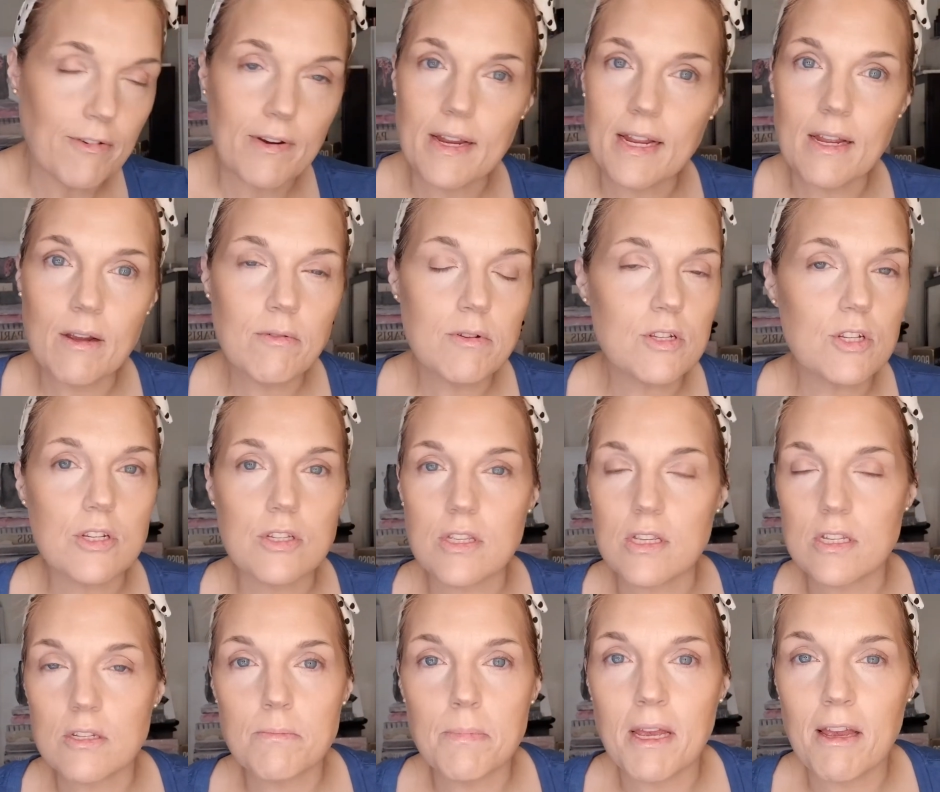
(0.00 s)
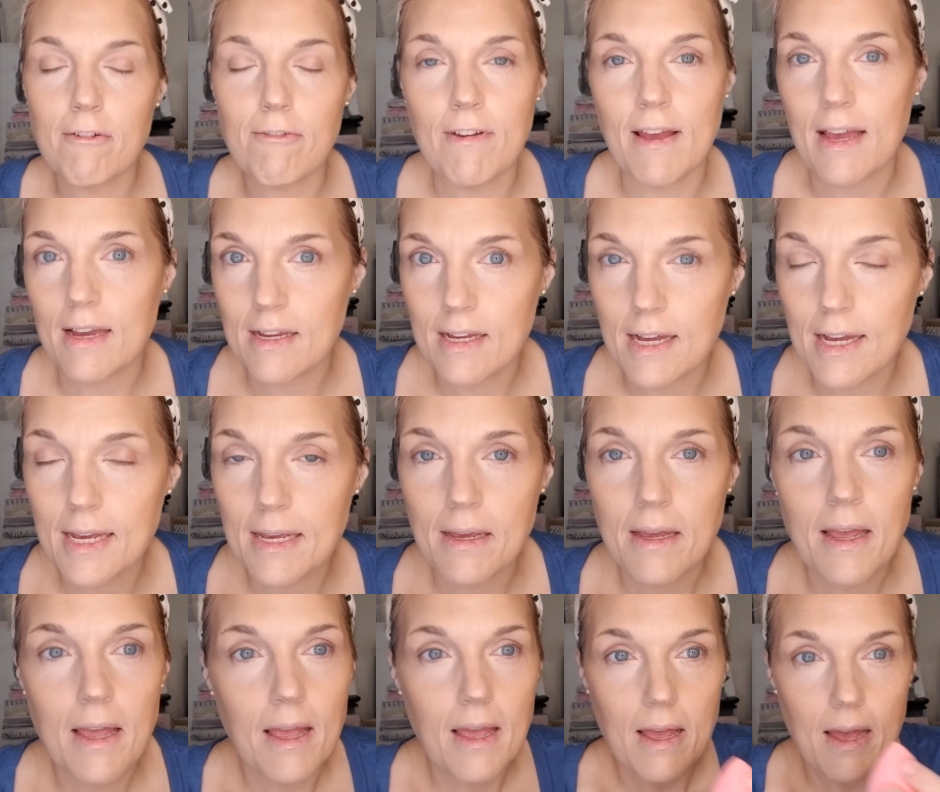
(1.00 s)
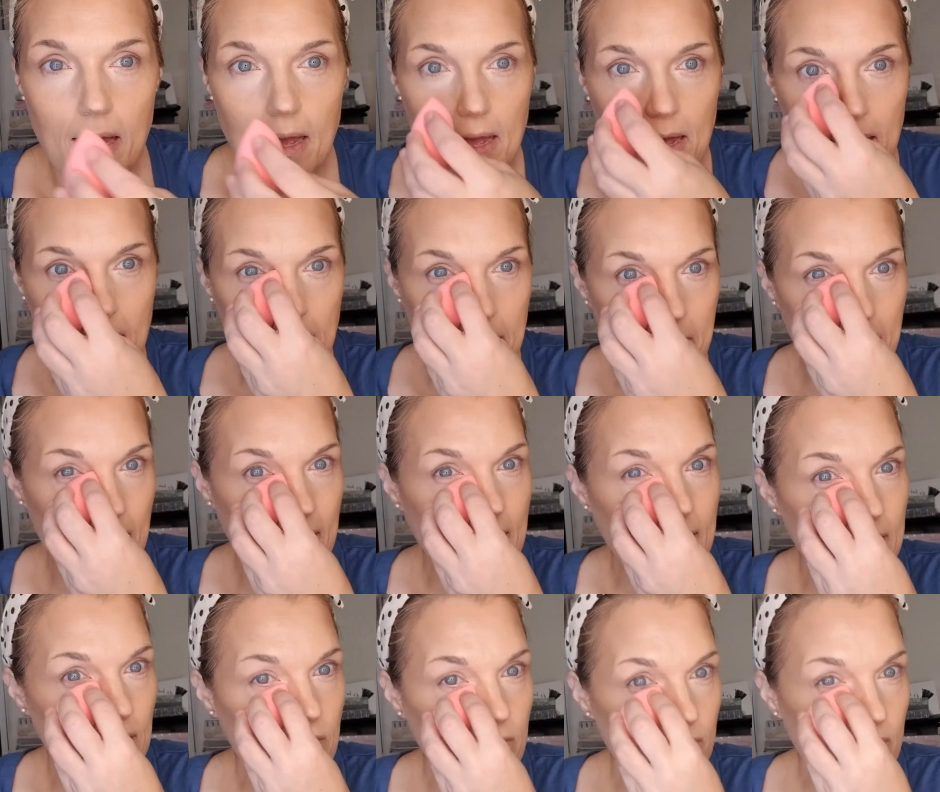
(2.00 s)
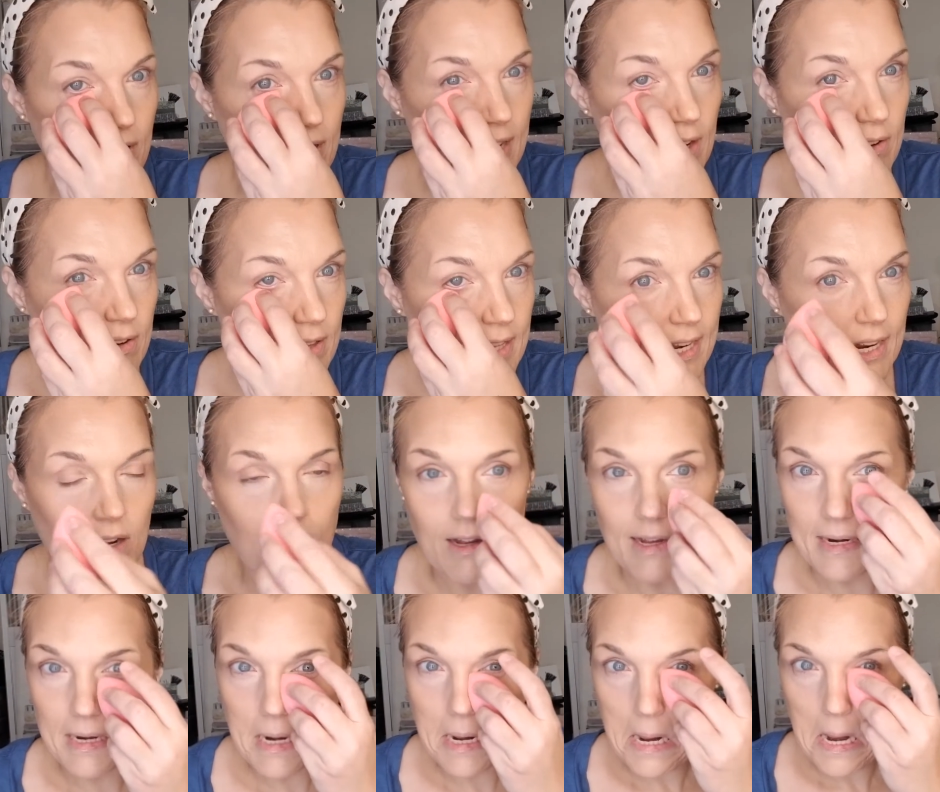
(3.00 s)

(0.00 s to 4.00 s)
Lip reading: He was just this big fat guy. And I knew very early on